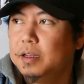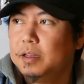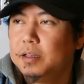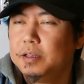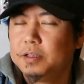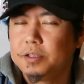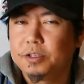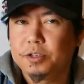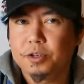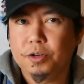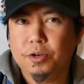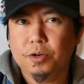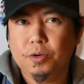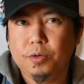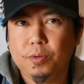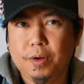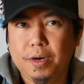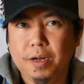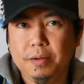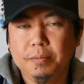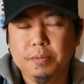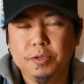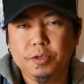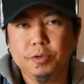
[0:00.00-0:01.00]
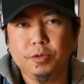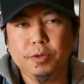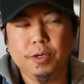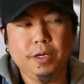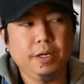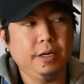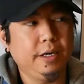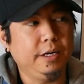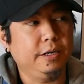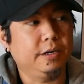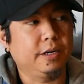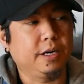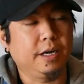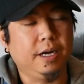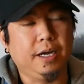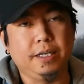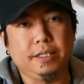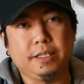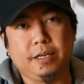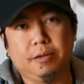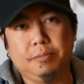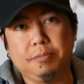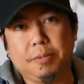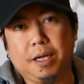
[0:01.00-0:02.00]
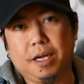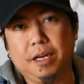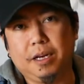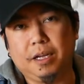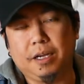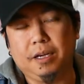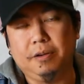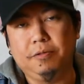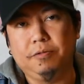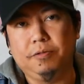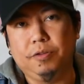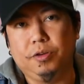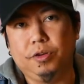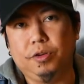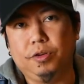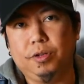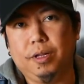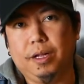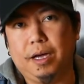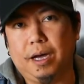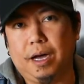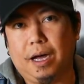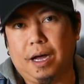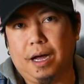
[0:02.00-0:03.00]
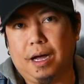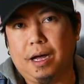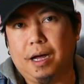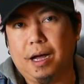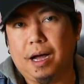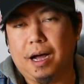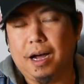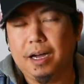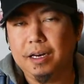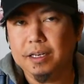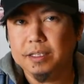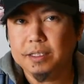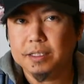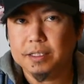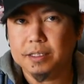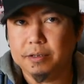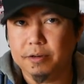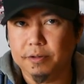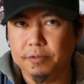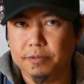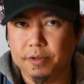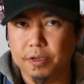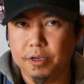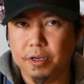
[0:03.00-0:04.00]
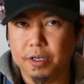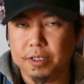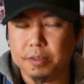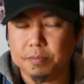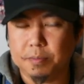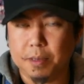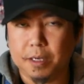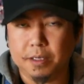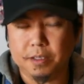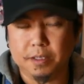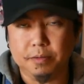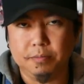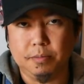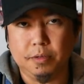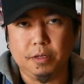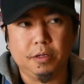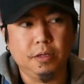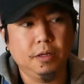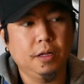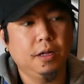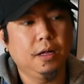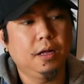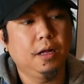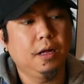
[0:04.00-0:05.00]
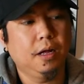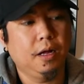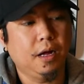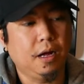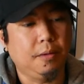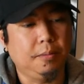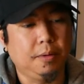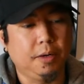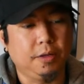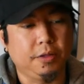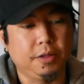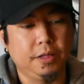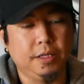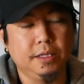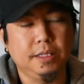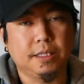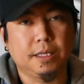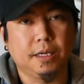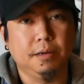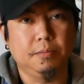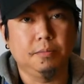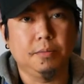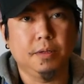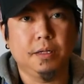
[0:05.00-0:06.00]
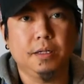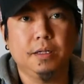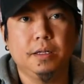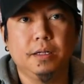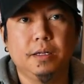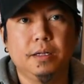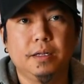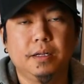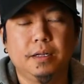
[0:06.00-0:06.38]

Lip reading: So what I'm doing here, guys, I'm gonna give you the honest review as possible about this gimbal.